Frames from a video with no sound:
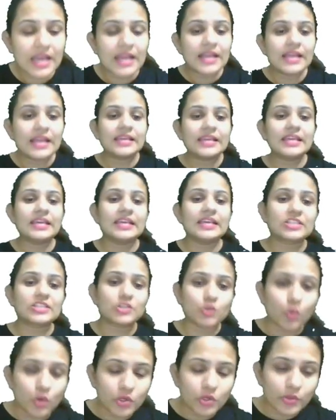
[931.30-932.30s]
He is
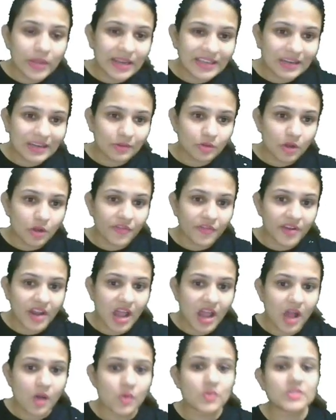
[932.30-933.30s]
told to get out of our
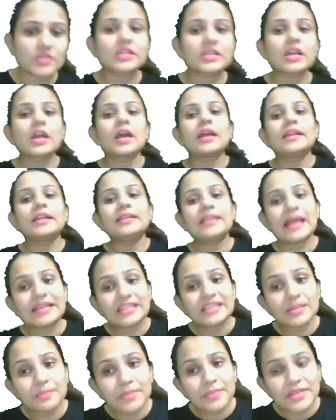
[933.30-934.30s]
house. Let
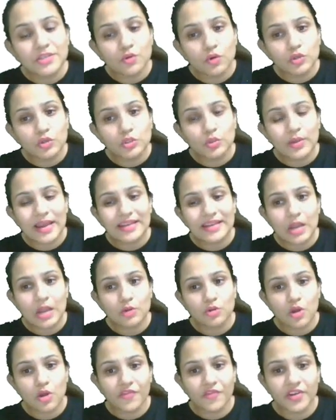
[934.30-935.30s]
him be told to get
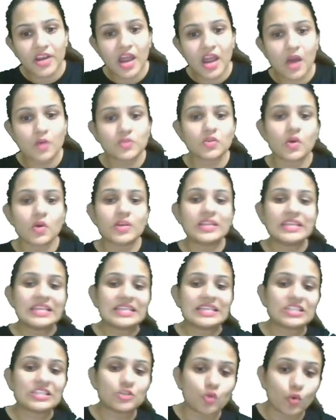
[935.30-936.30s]
out of our house, or he
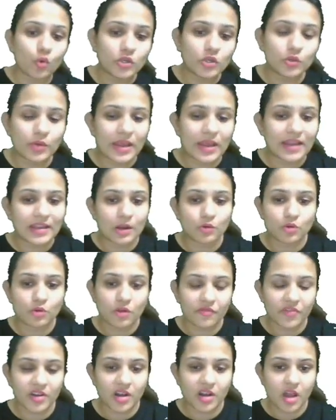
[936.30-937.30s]
is told to get out
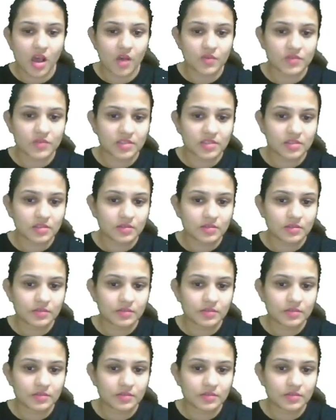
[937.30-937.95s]
of our house.